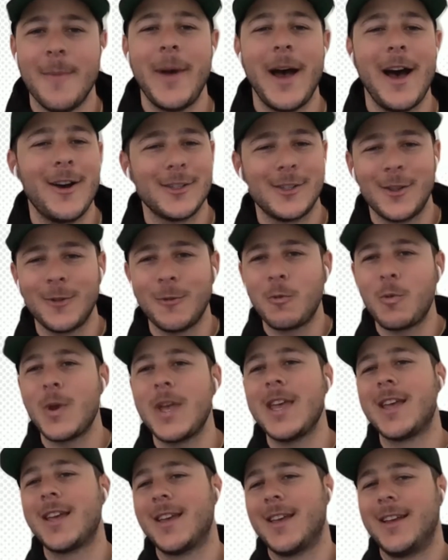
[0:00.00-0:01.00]
pals of the
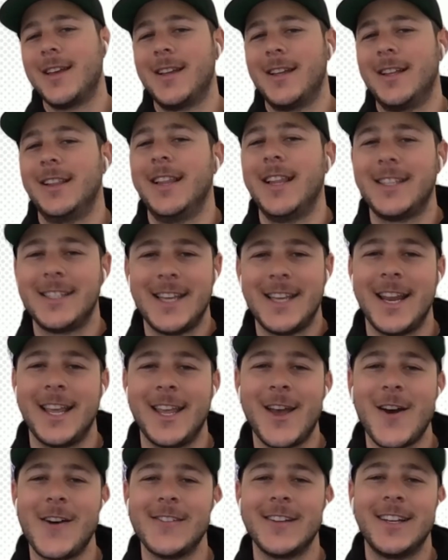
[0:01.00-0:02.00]
week. Let's get
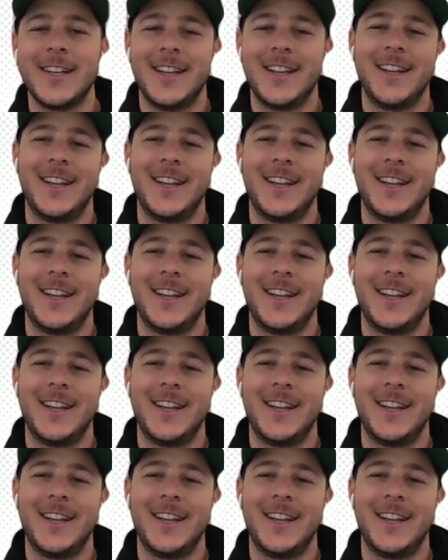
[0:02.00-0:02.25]
it going.